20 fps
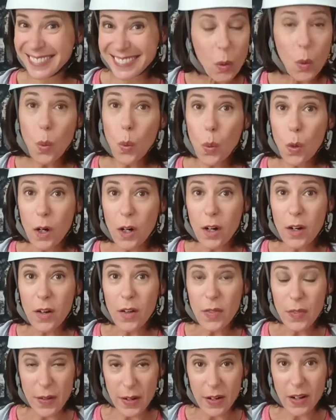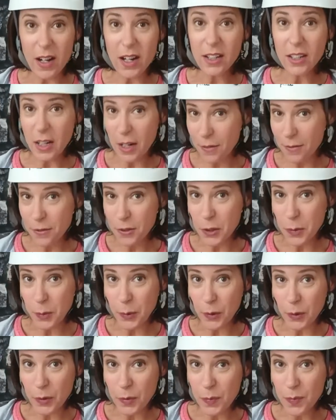or they're
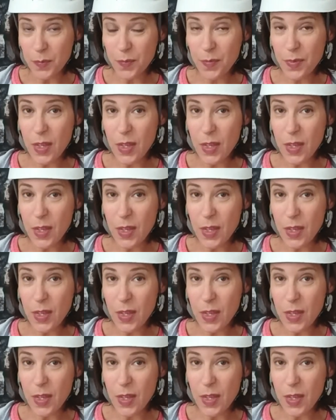uncomfortable,